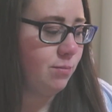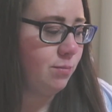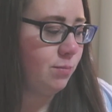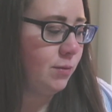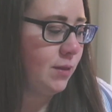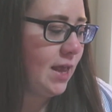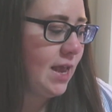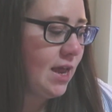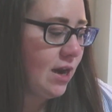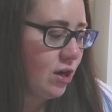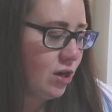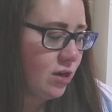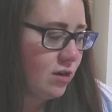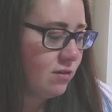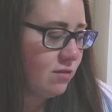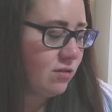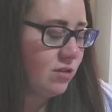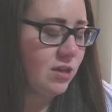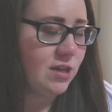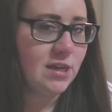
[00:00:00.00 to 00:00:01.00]

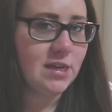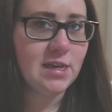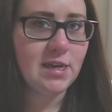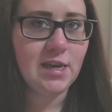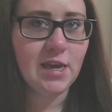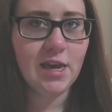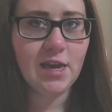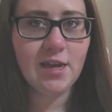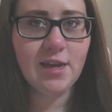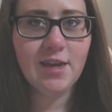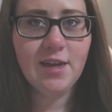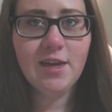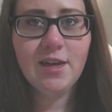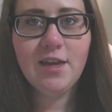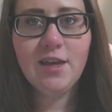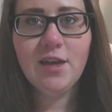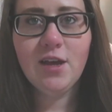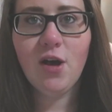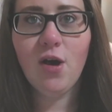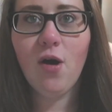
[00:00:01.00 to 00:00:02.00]
planners to get
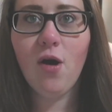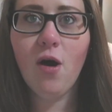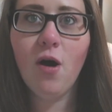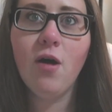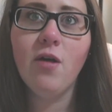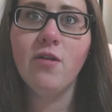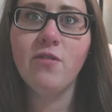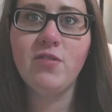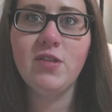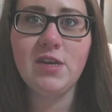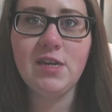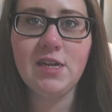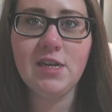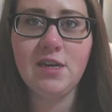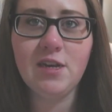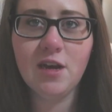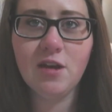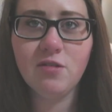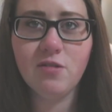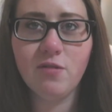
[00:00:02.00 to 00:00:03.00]
all of the
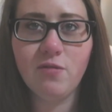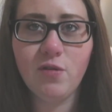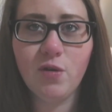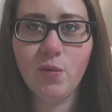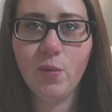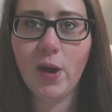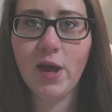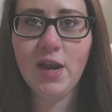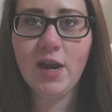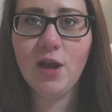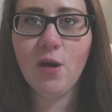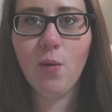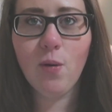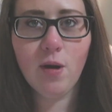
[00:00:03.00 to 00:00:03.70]
details of your wedding